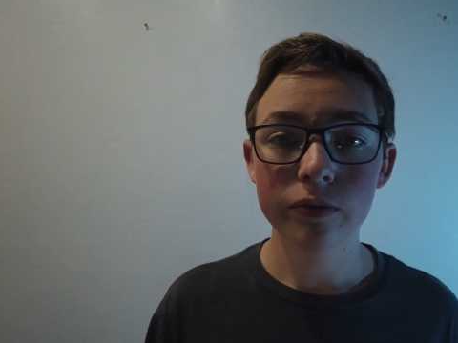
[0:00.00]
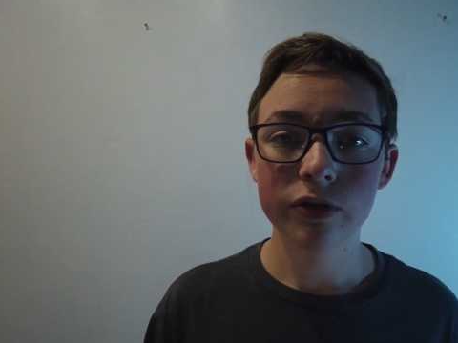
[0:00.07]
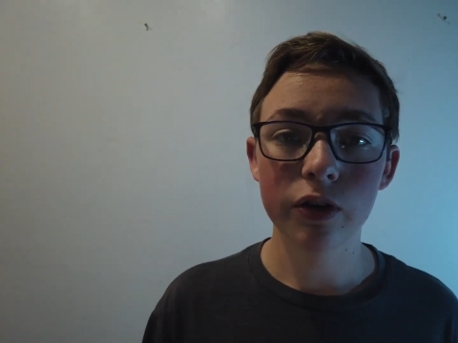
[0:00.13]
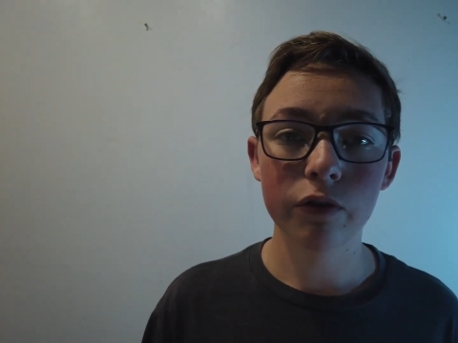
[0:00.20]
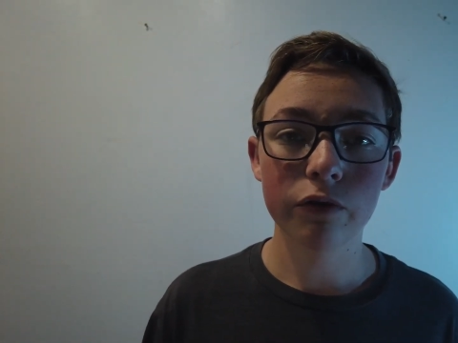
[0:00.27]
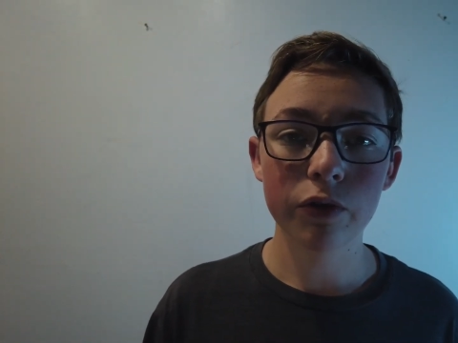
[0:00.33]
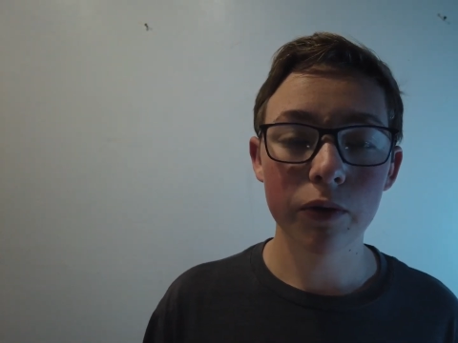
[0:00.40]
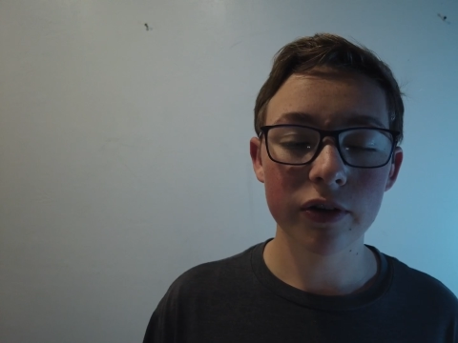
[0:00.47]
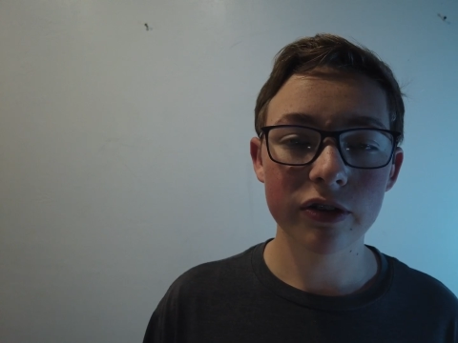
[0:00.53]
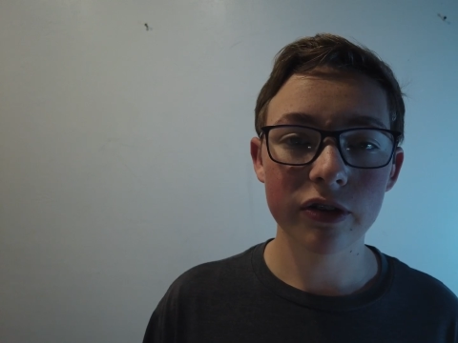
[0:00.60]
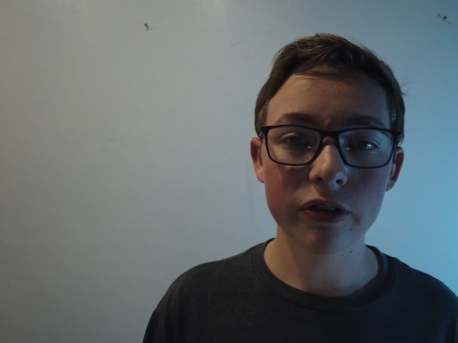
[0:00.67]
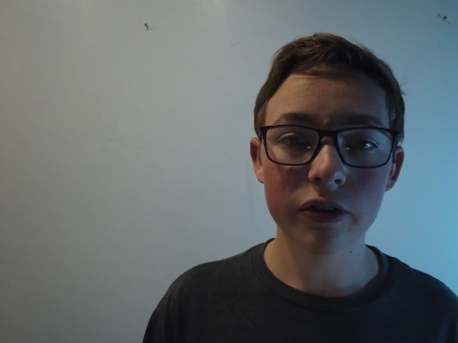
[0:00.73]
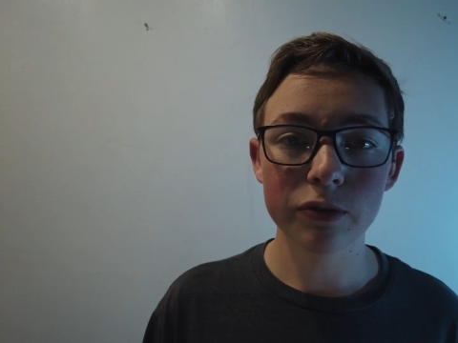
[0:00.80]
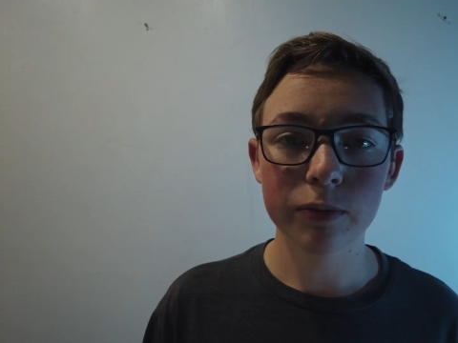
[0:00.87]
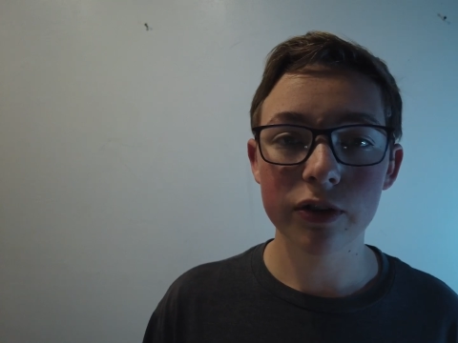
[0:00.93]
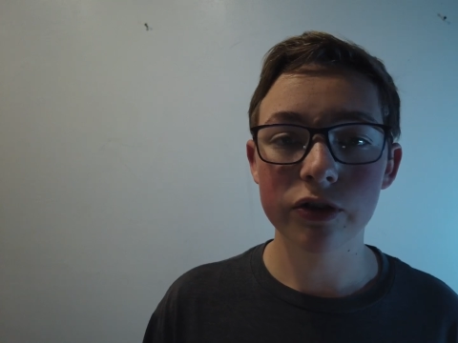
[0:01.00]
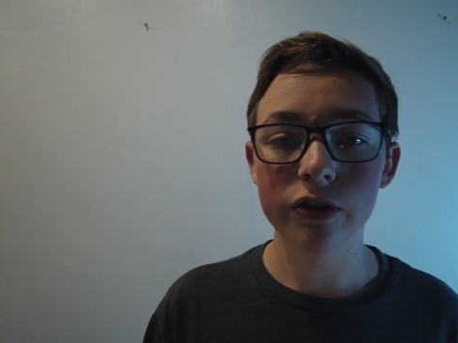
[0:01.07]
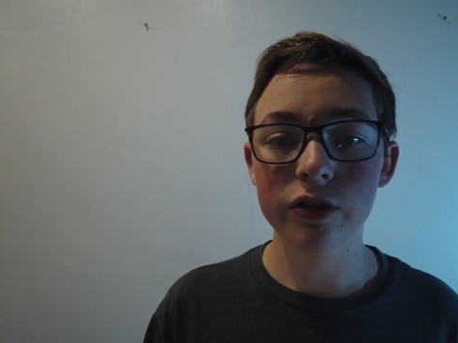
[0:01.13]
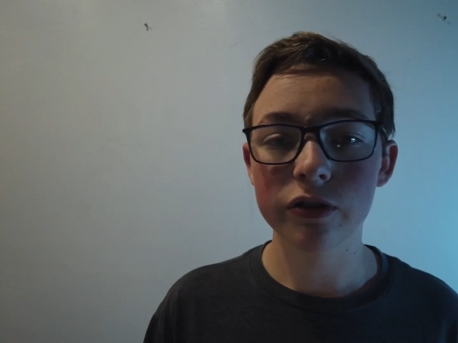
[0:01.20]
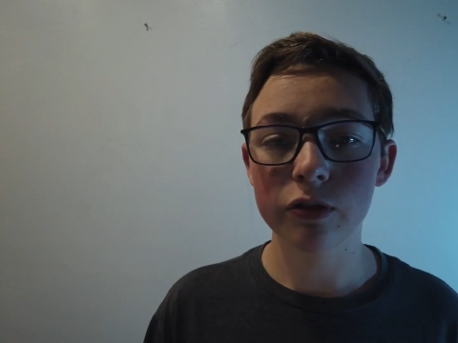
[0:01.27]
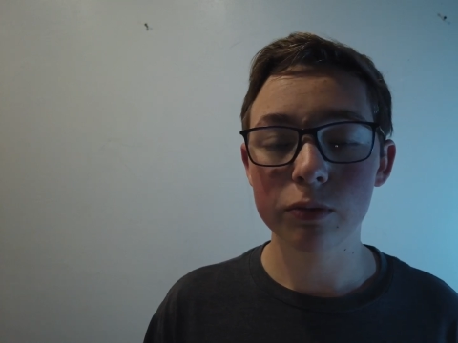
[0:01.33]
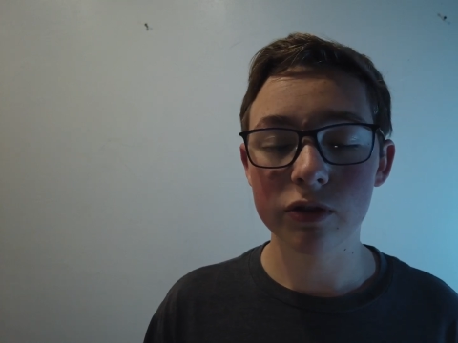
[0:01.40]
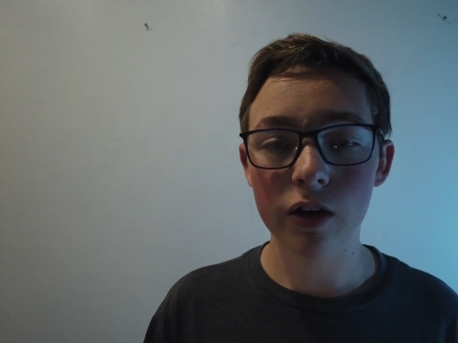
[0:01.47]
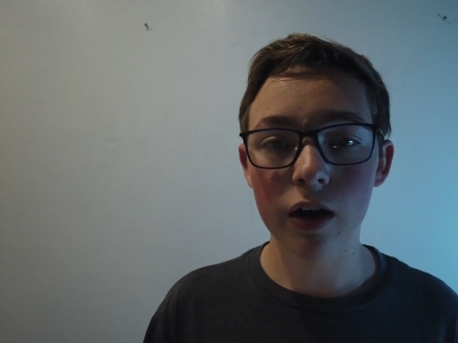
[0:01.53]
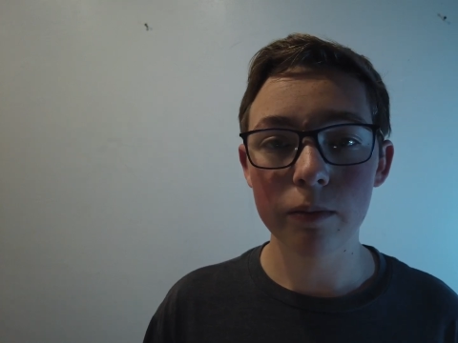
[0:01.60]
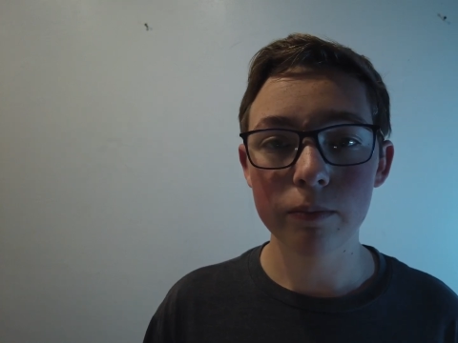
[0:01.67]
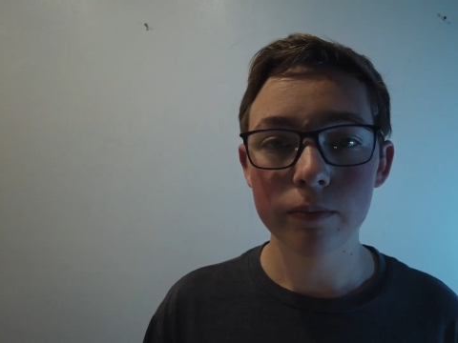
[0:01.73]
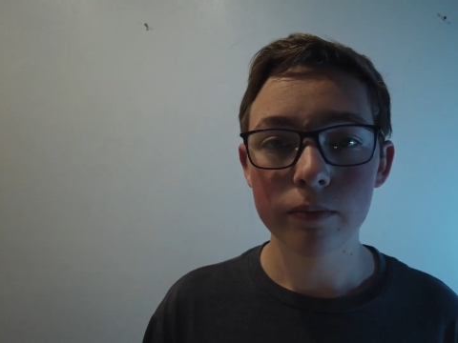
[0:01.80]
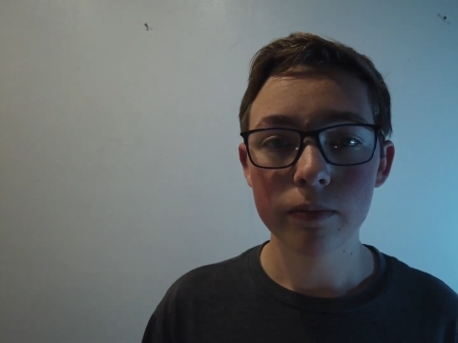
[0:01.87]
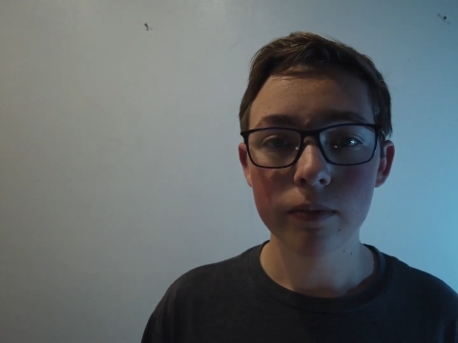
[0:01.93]
so if you want to see those, make sure you subscribe.
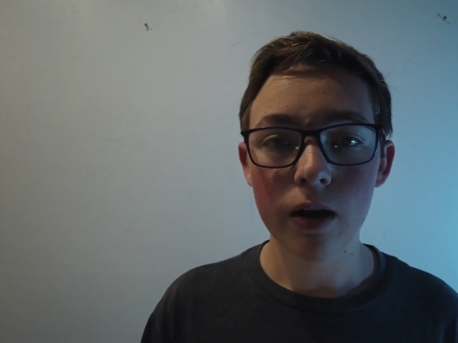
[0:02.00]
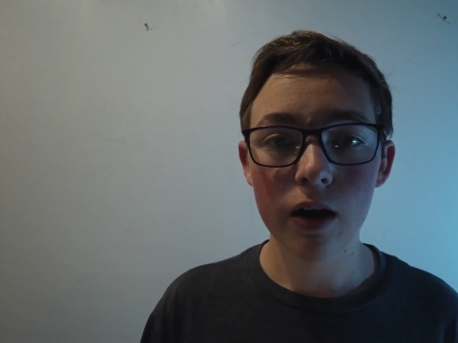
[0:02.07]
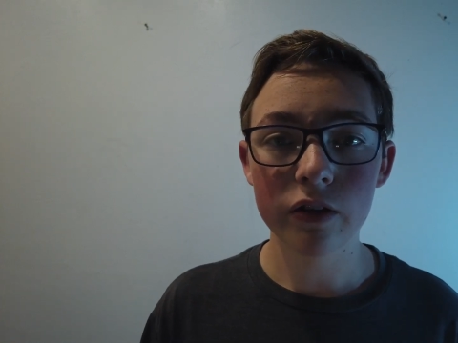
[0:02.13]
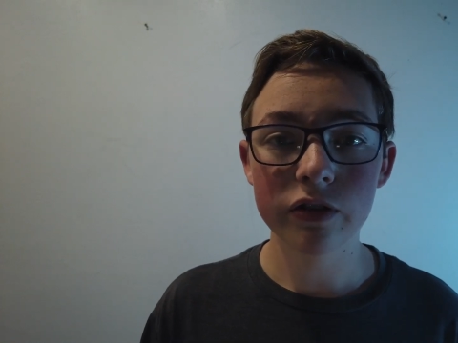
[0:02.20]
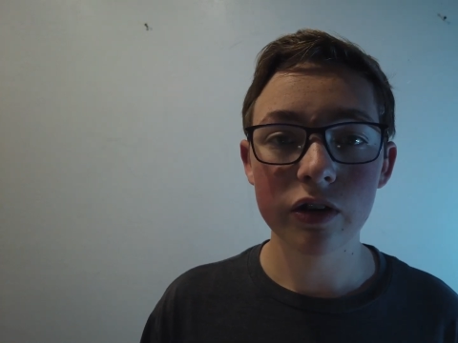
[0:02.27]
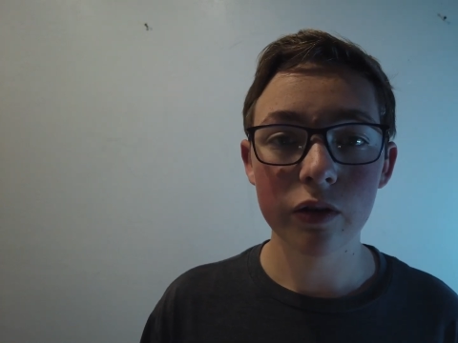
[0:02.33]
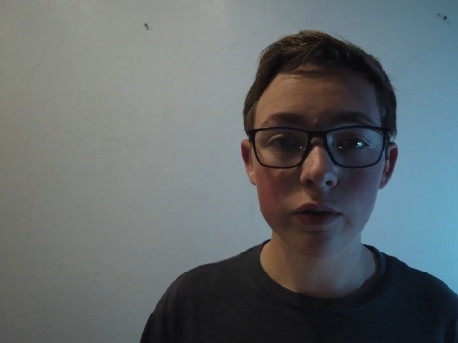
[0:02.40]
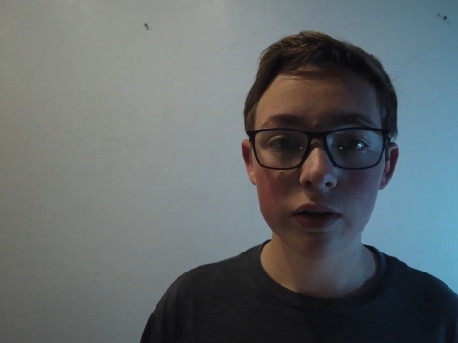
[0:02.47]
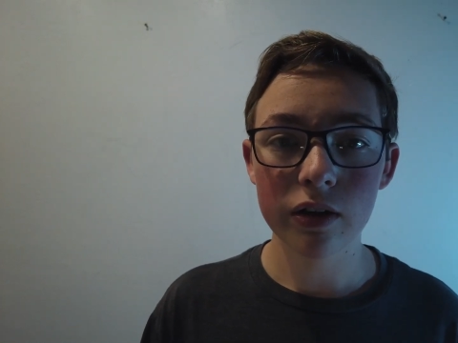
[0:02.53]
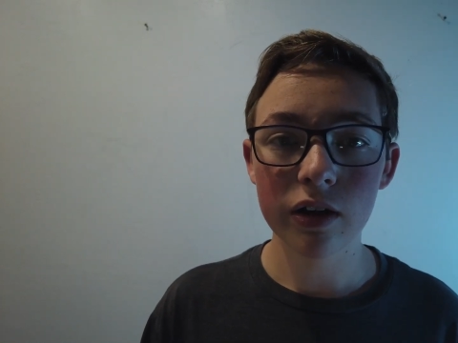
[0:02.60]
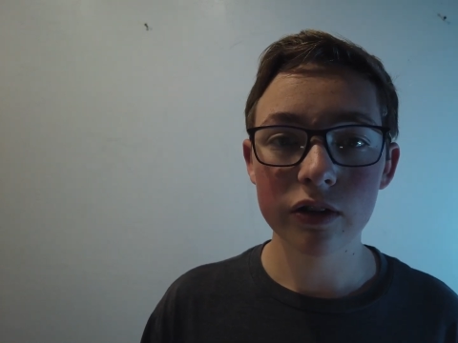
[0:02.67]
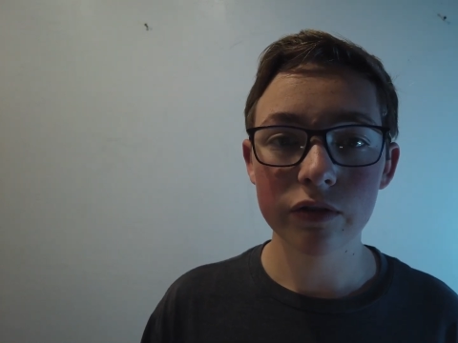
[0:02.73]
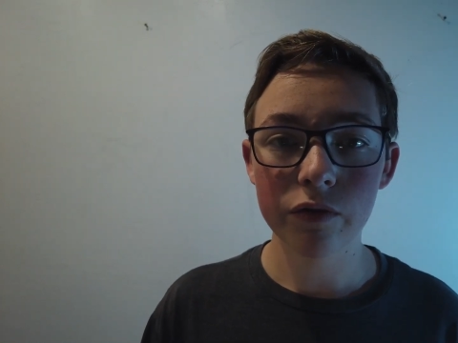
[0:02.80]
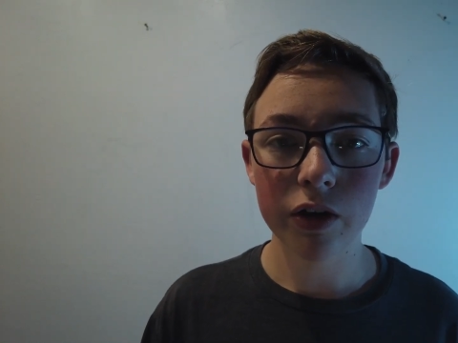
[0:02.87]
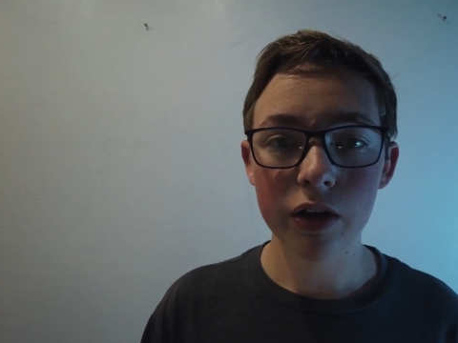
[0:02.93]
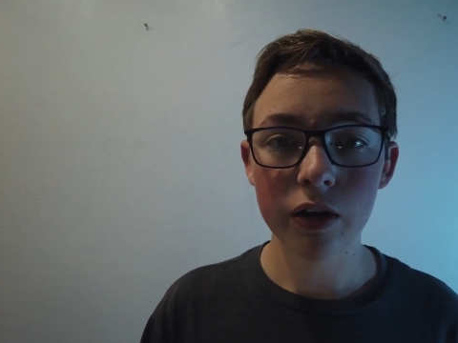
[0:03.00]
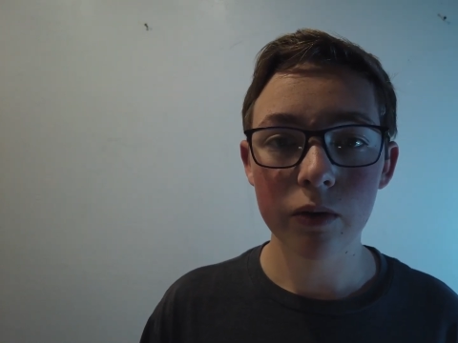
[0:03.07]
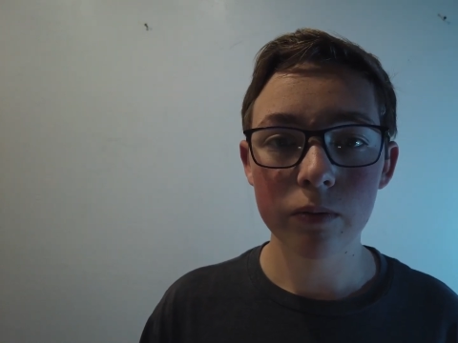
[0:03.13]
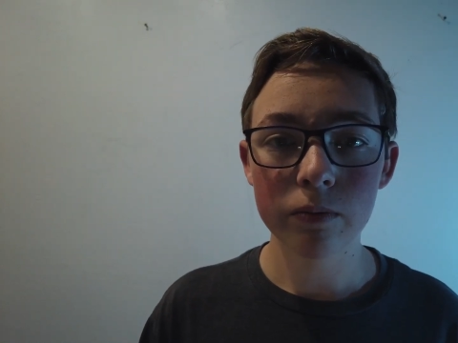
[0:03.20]
I'll see you in the next video.